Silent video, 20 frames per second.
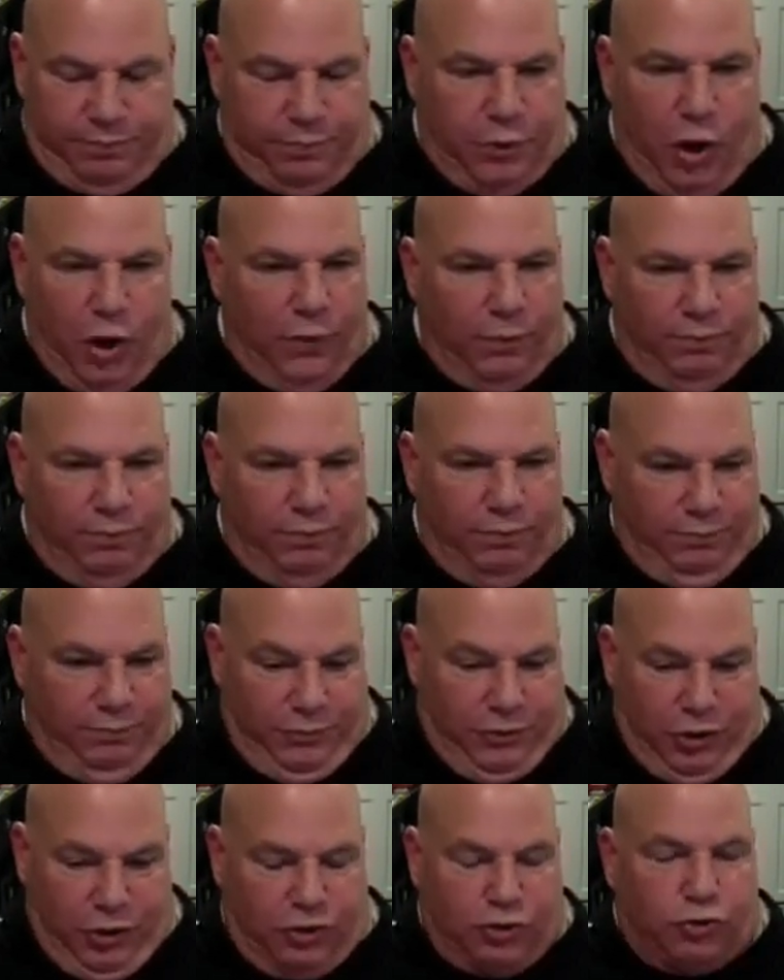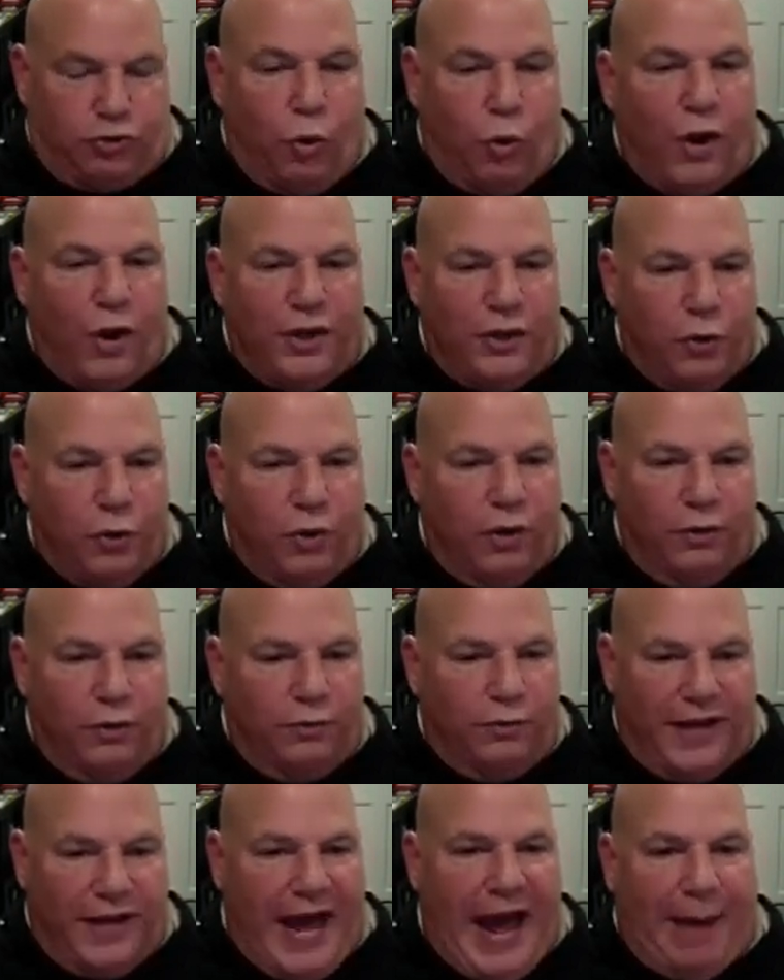go destroy
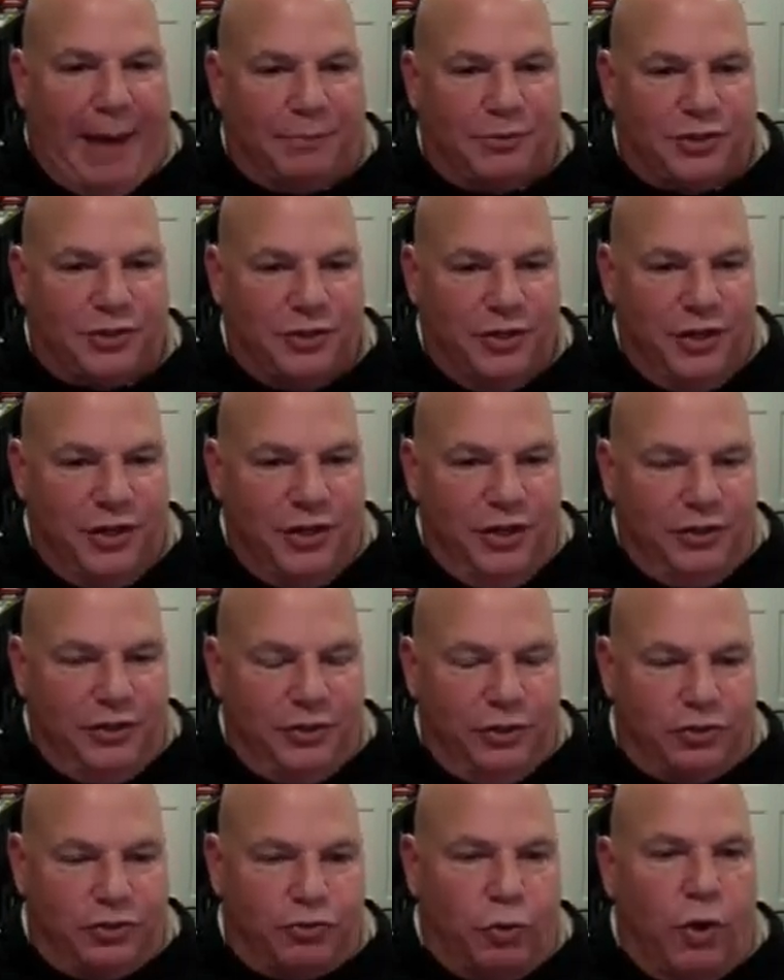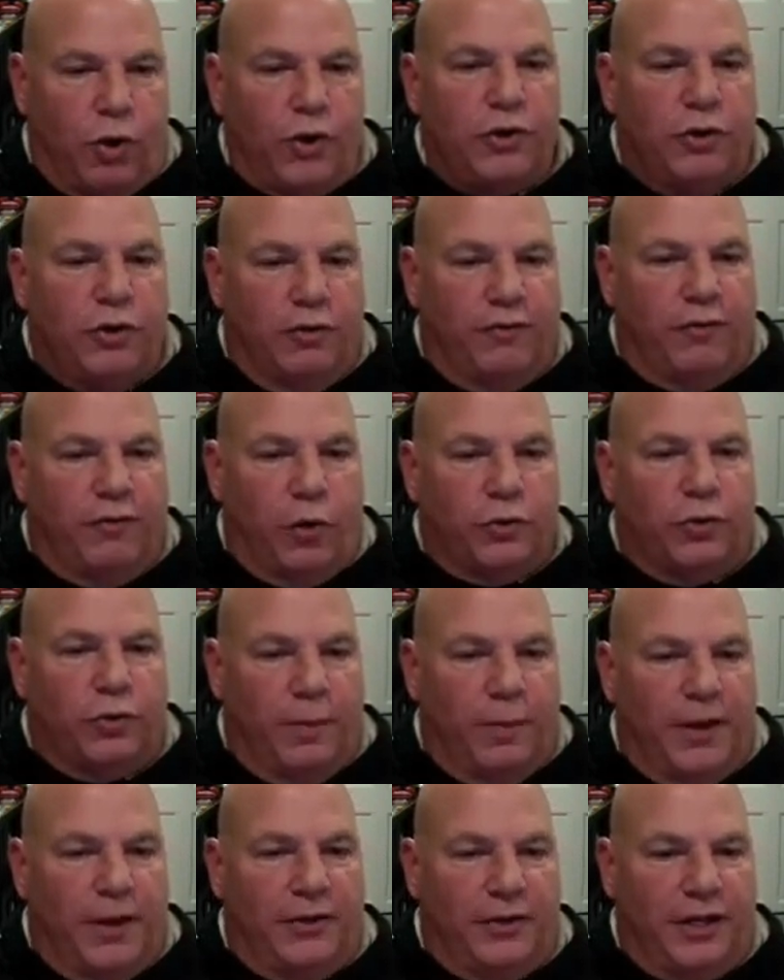your gaps, destroy your
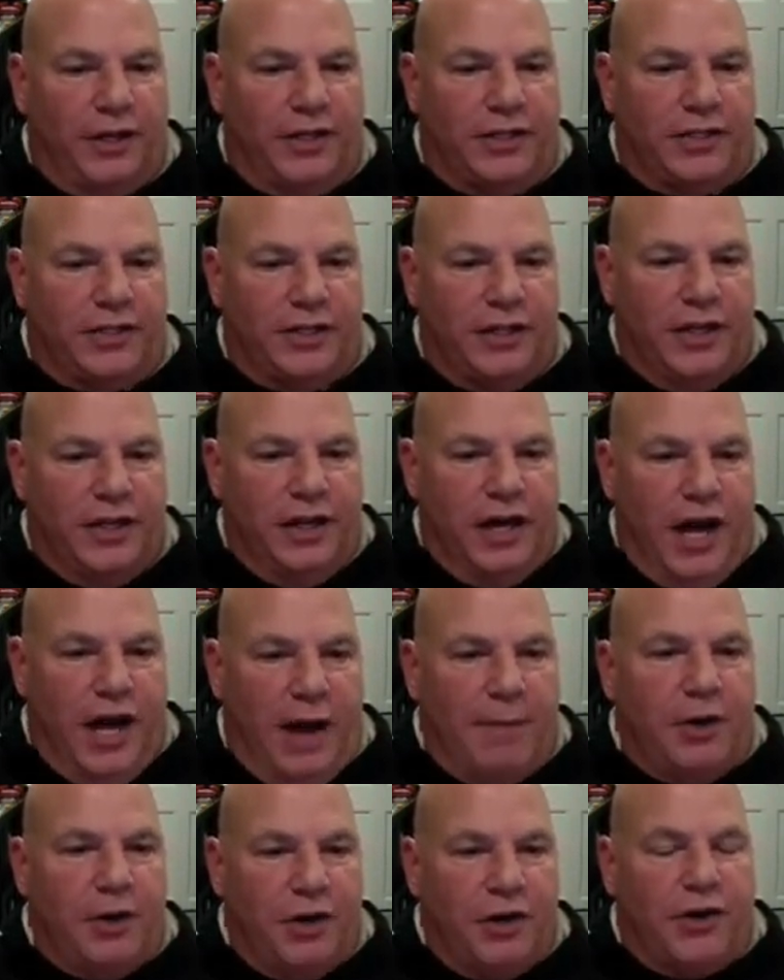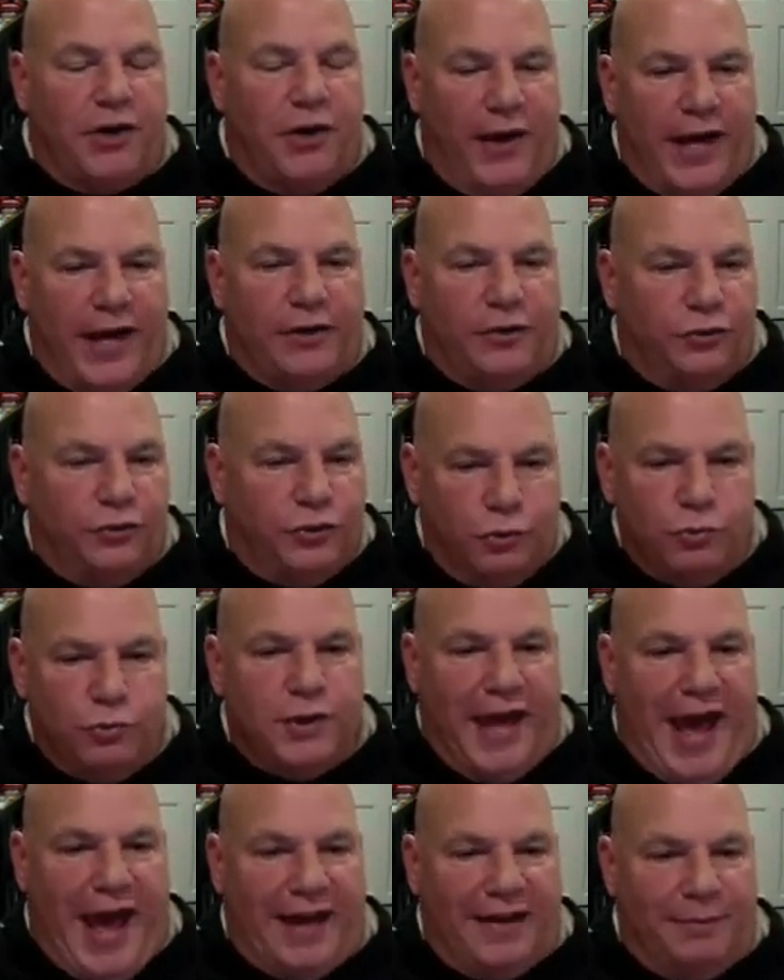vulnerabilities I'm going to go ahead and do
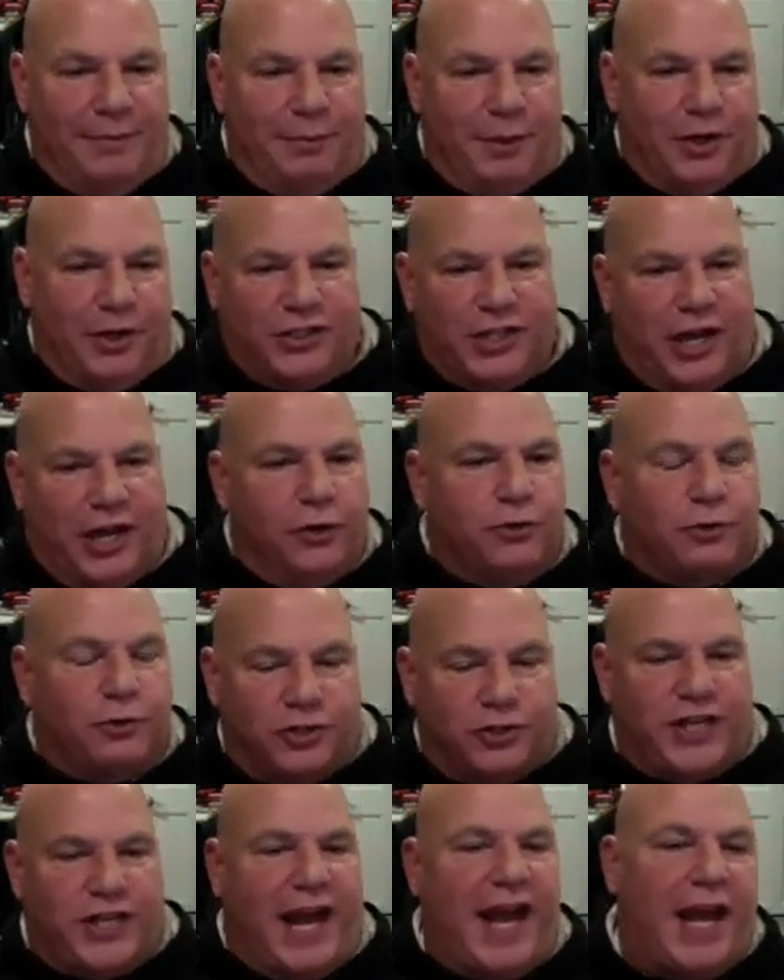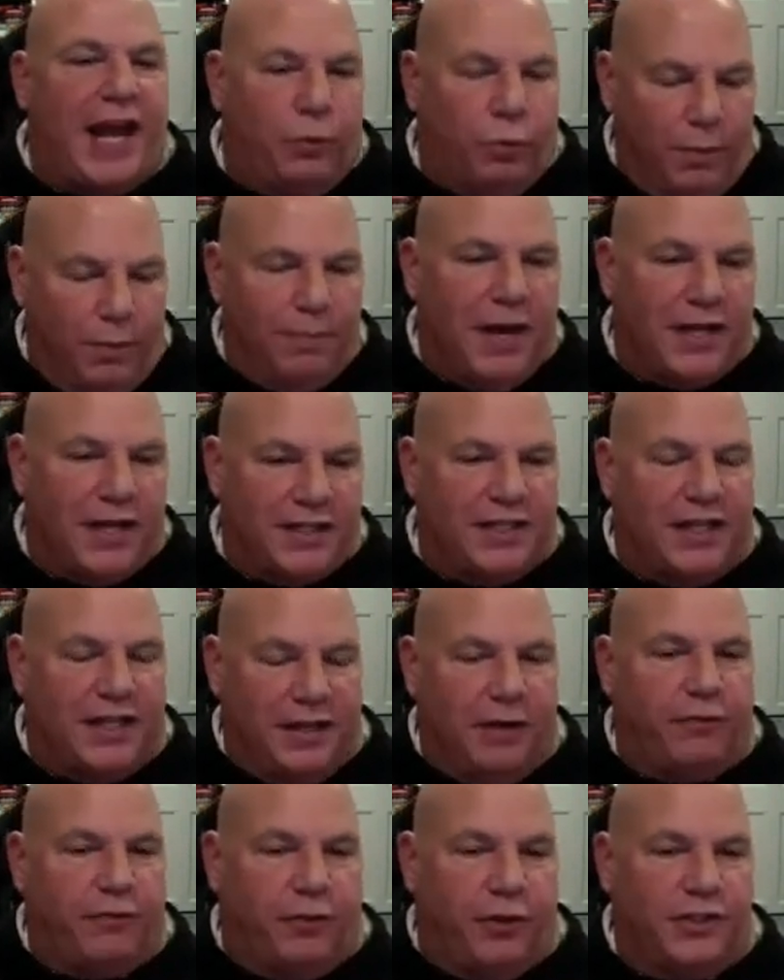that because I understand what makes the
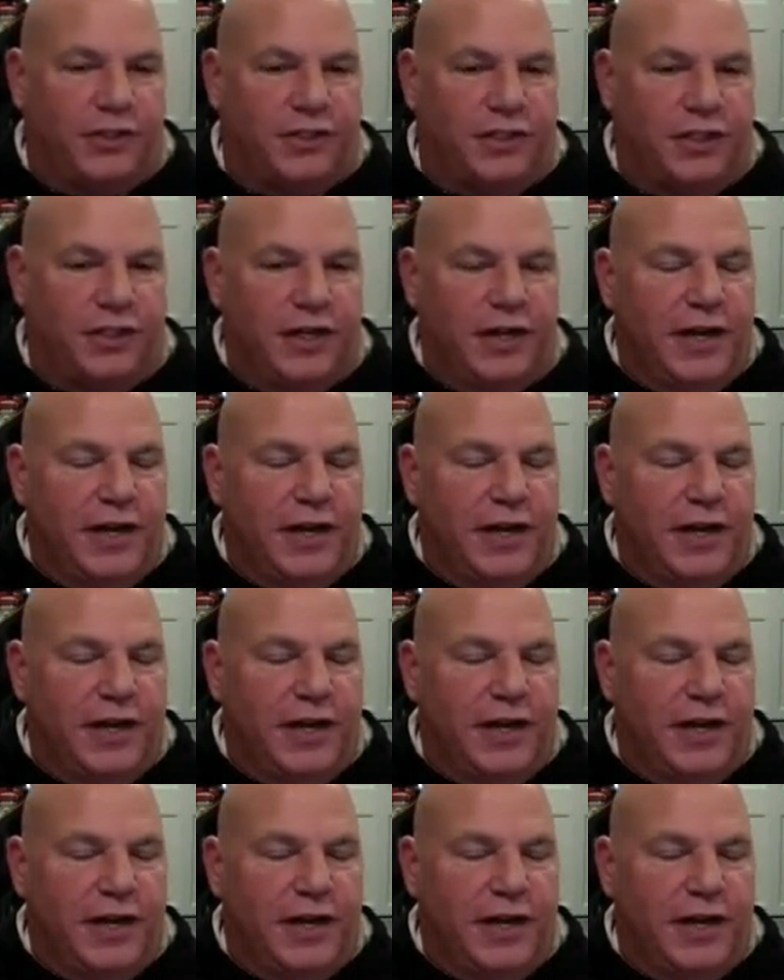difference.